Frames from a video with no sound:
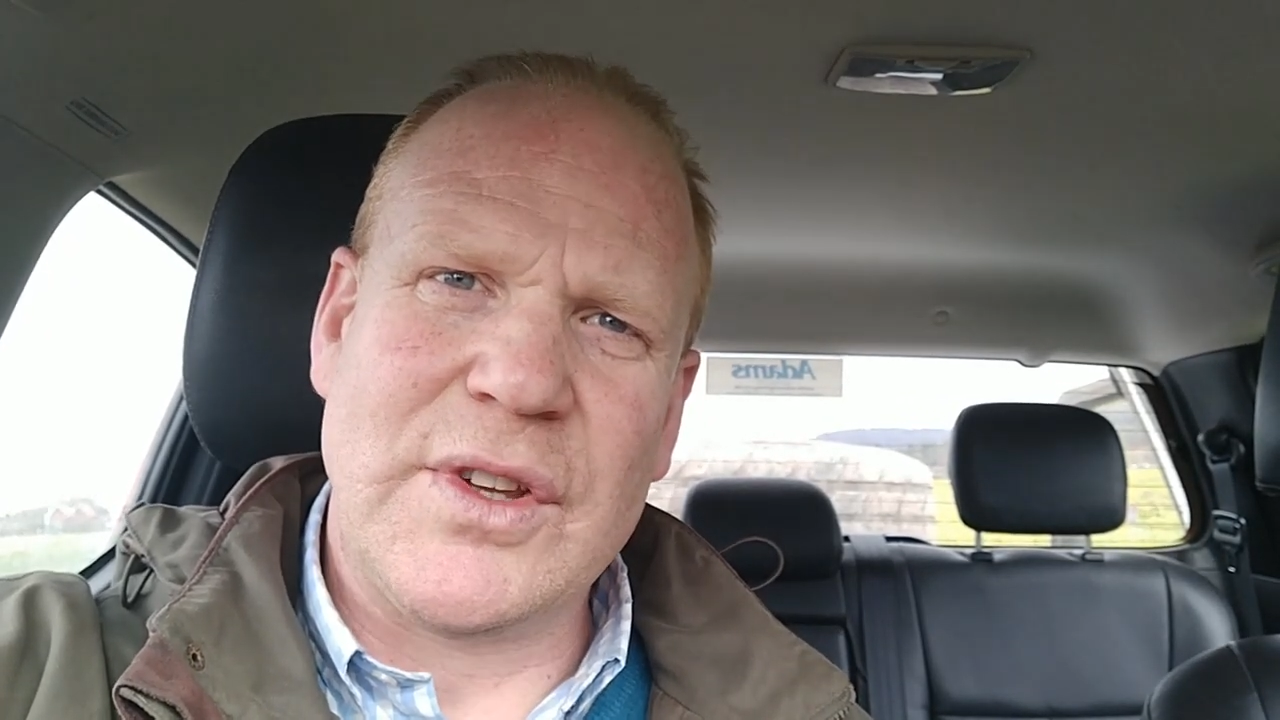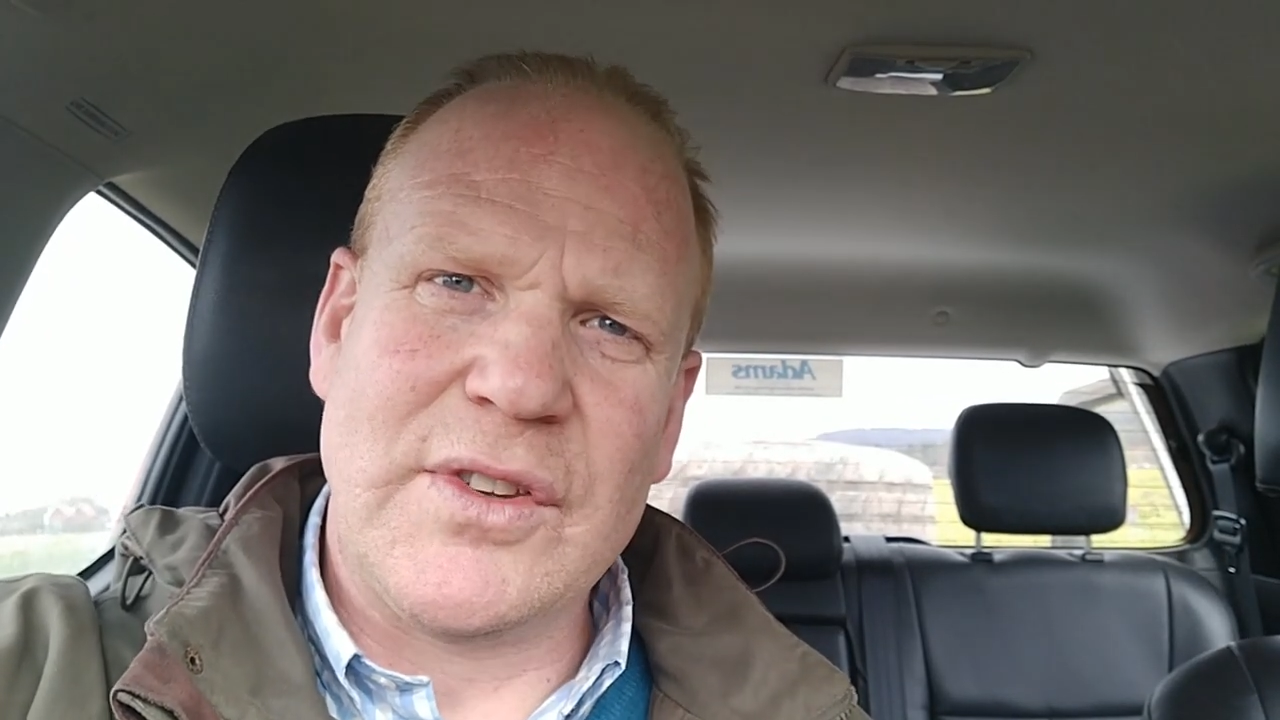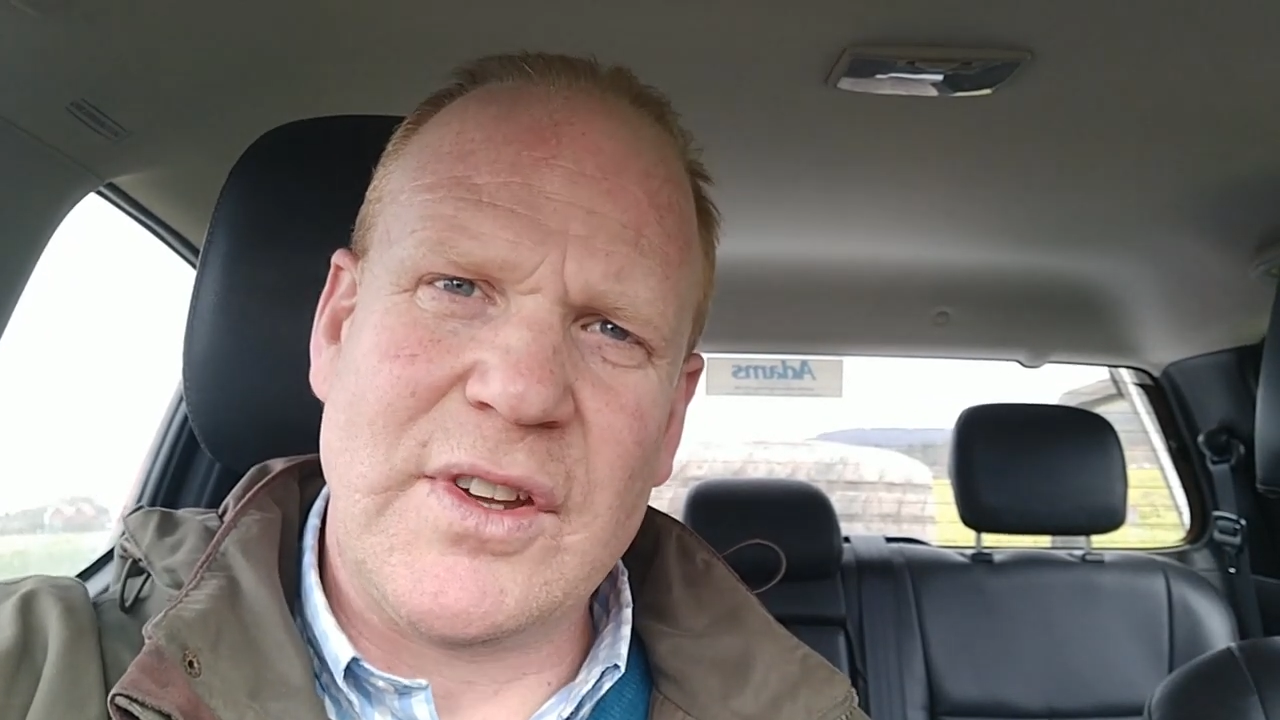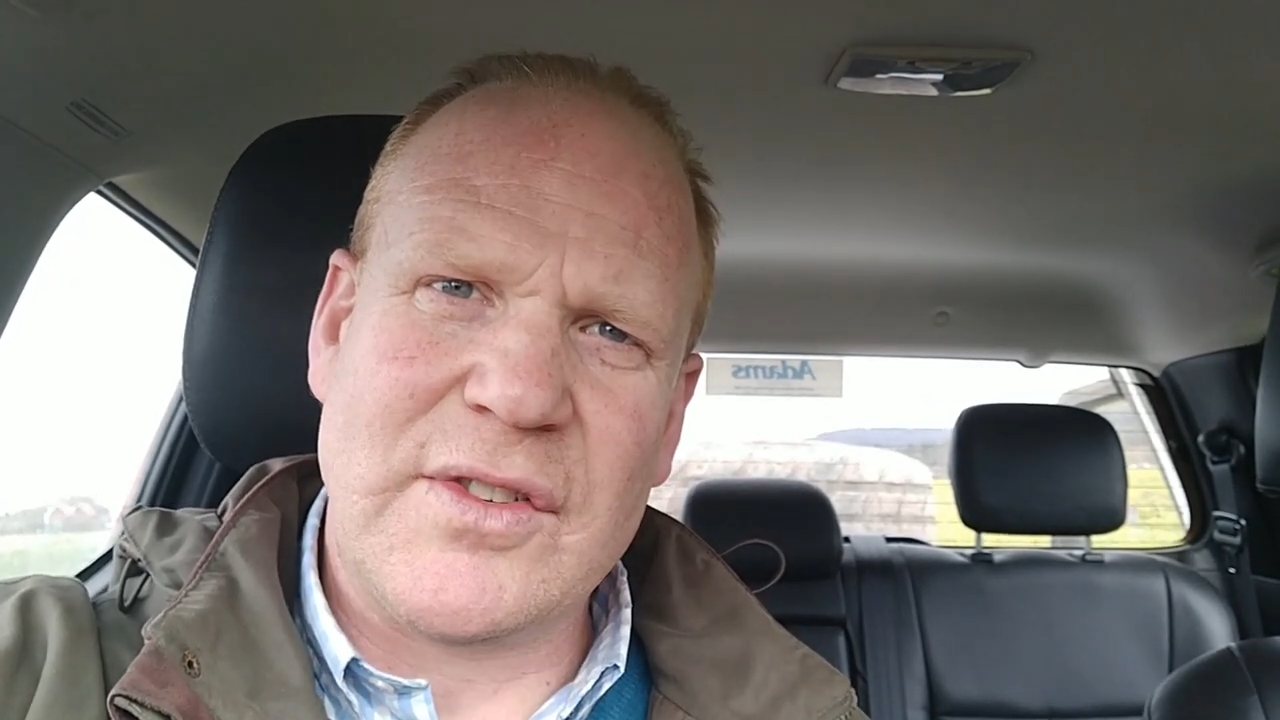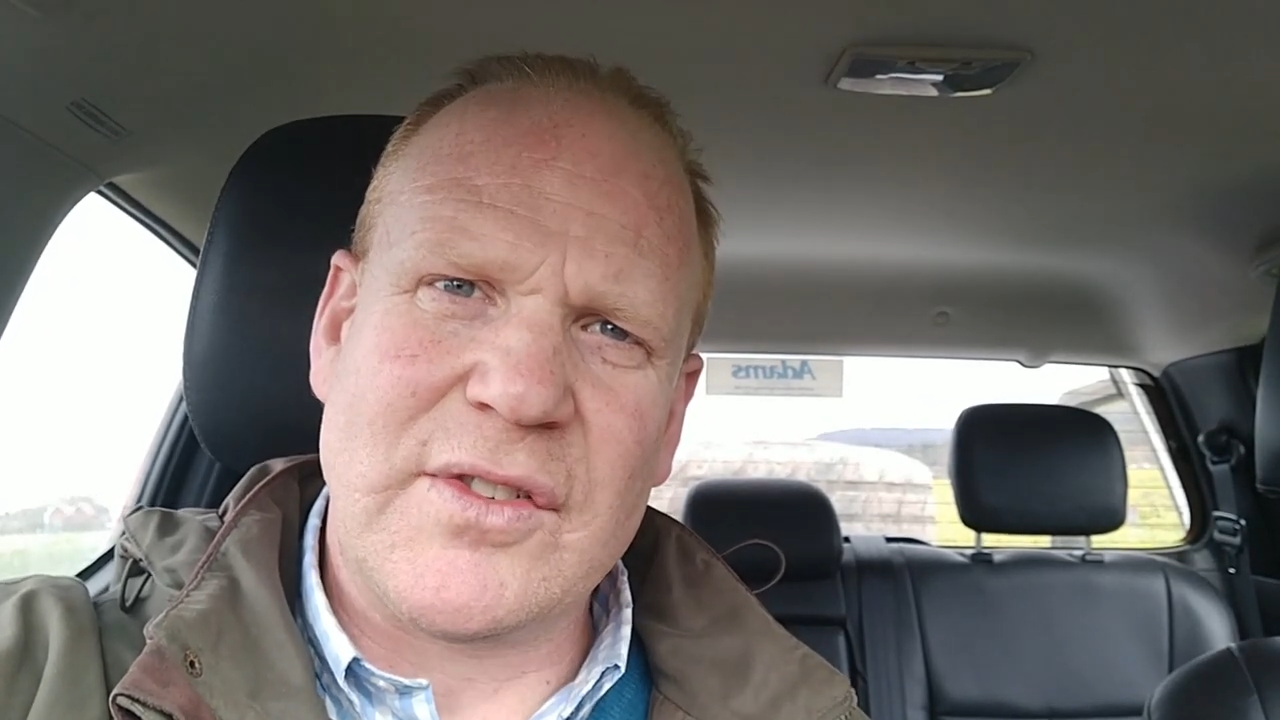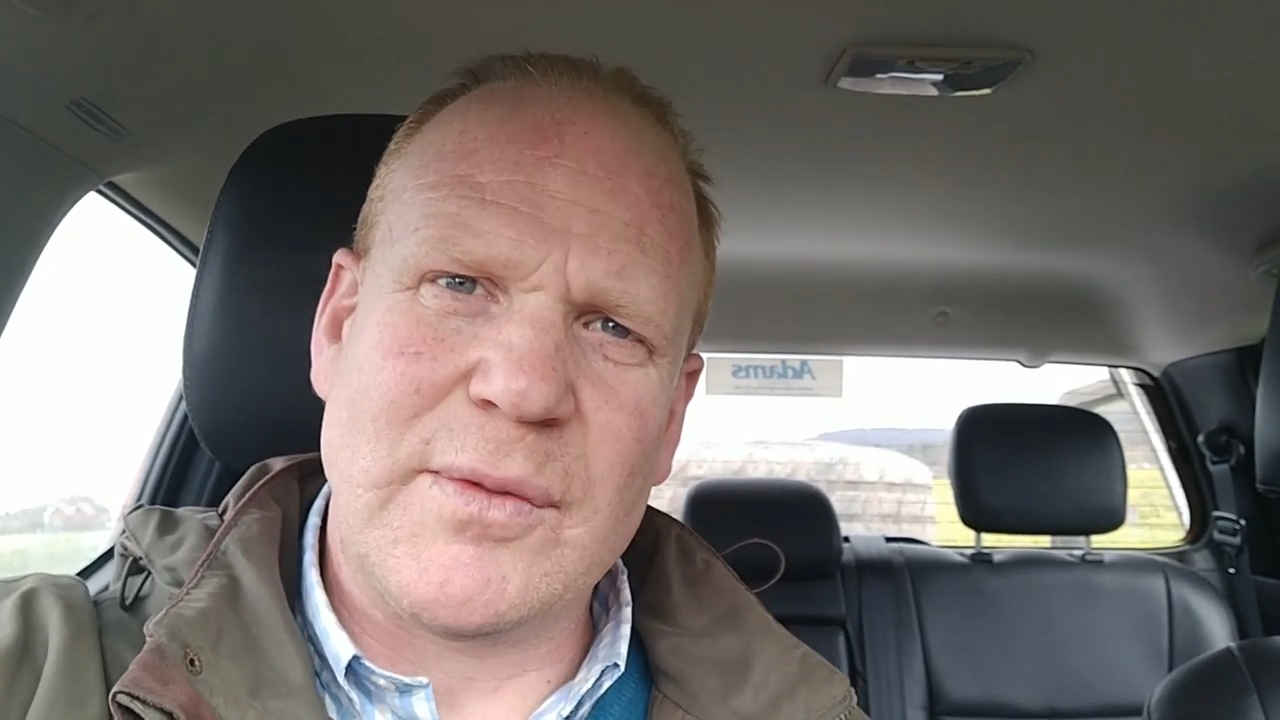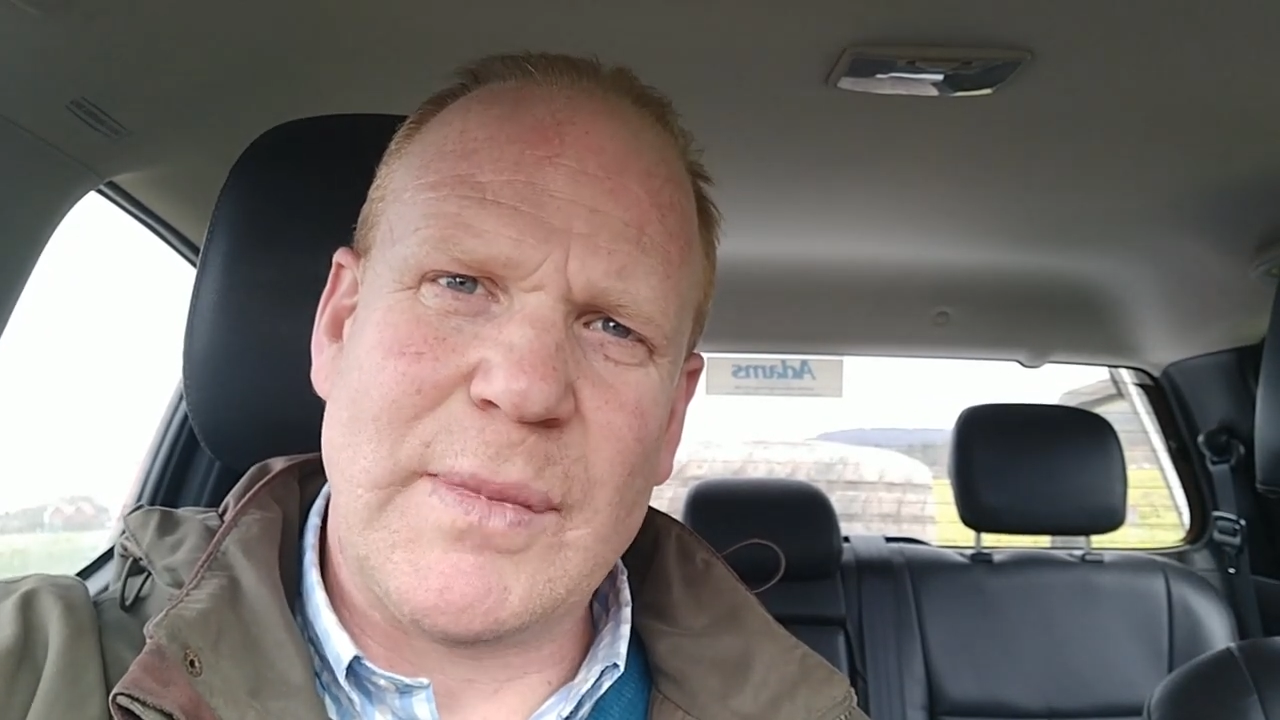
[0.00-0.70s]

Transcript: the discs